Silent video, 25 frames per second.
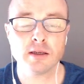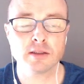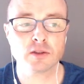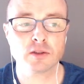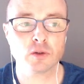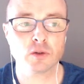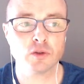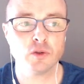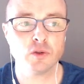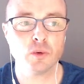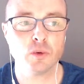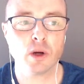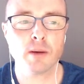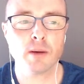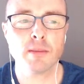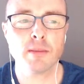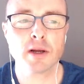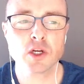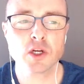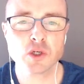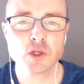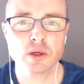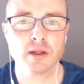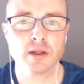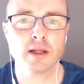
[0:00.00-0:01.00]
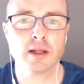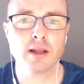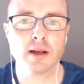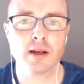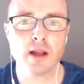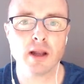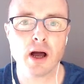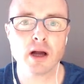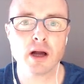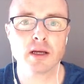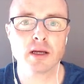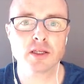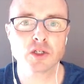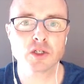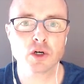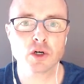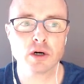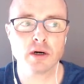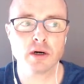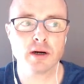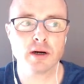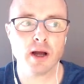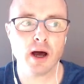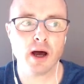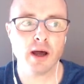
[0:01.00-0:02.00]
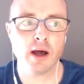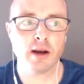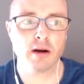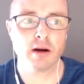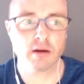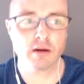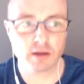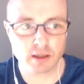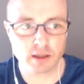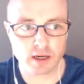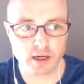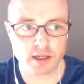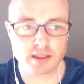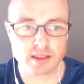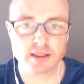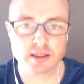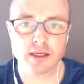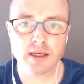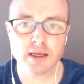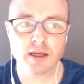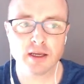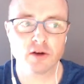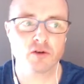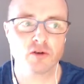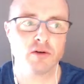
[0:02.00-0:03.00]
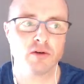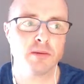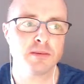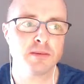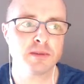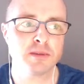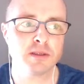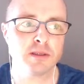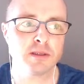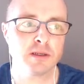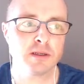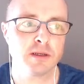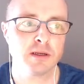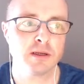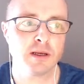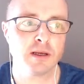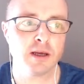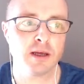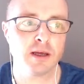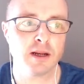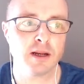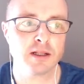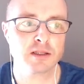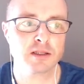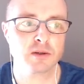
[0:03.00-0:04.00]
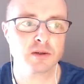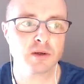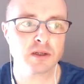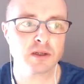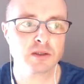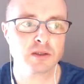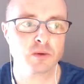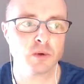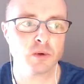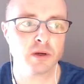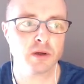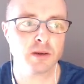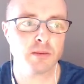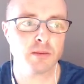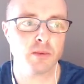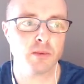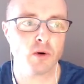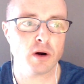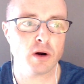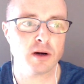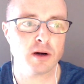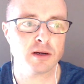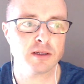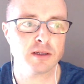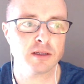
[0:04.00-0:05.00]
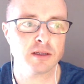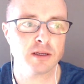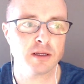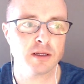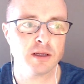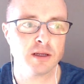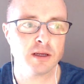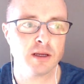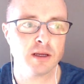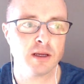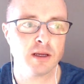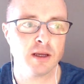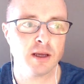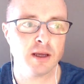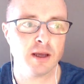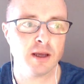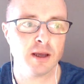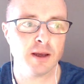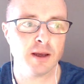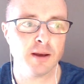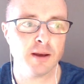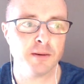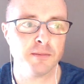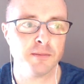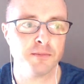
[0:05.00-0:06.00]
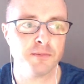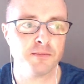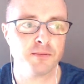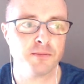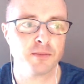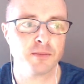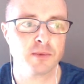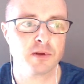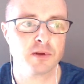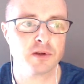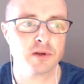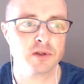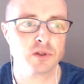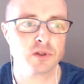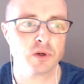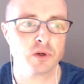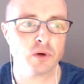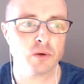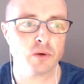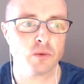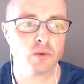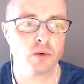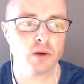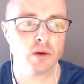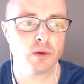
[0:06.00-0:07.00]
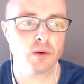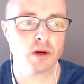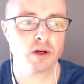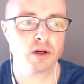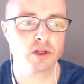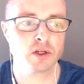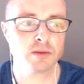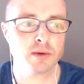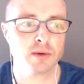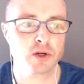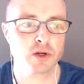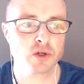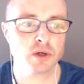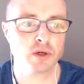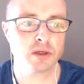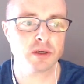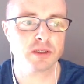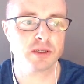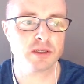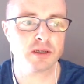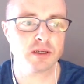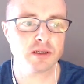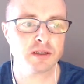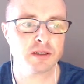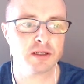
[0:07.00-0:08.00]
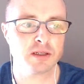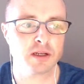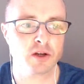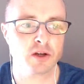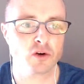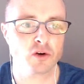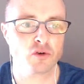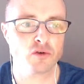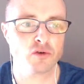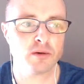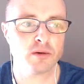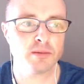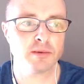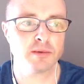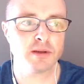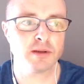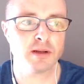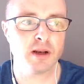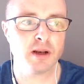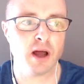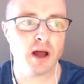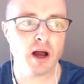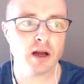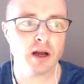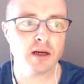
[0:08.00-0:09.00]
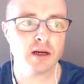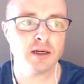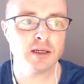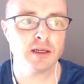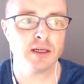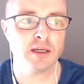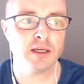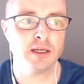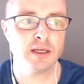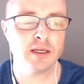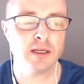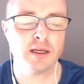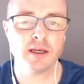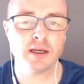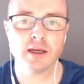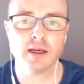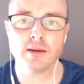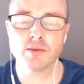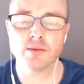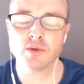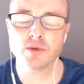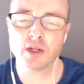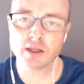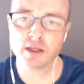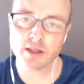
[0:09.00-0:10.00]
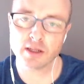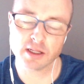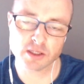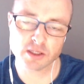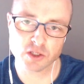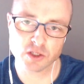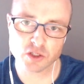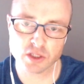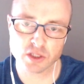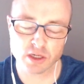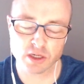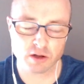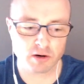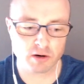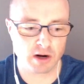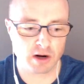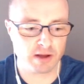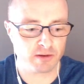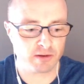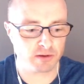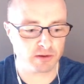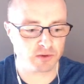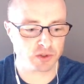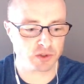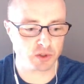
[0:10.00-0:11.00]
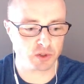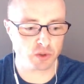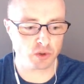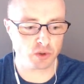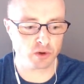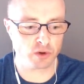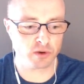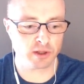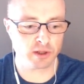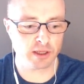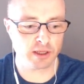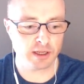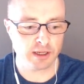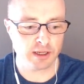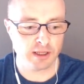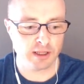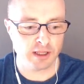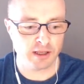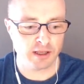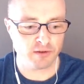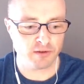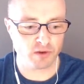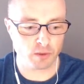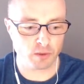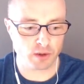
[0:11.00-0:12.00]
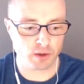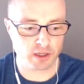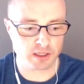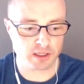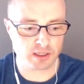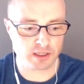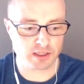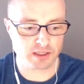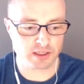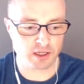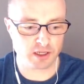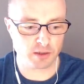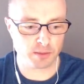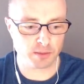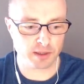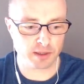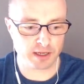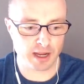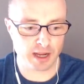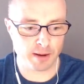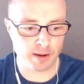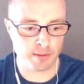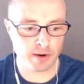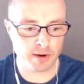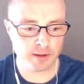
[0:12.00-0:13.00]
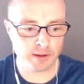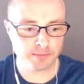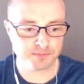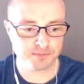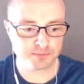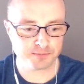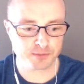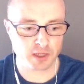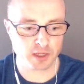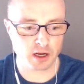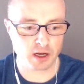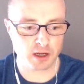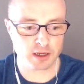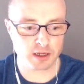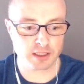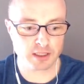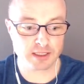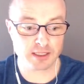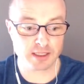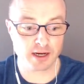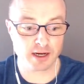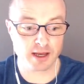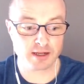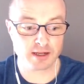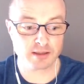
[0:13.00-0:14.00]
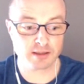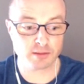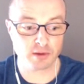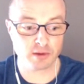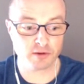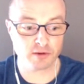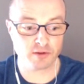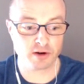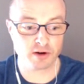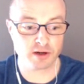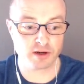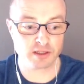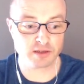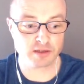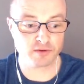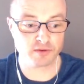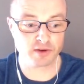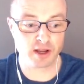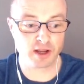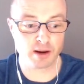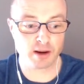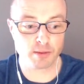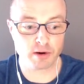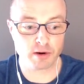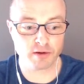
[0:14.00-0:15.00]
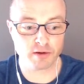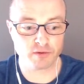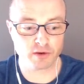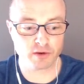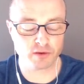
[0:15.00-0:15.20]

So you want to make sure that lock is turned on, or that it's encrypted. That's quite important. So we want to just make sure it's an encrypted lock. And that's just another level of security. If I want to set up my camera, I can select my various different camera.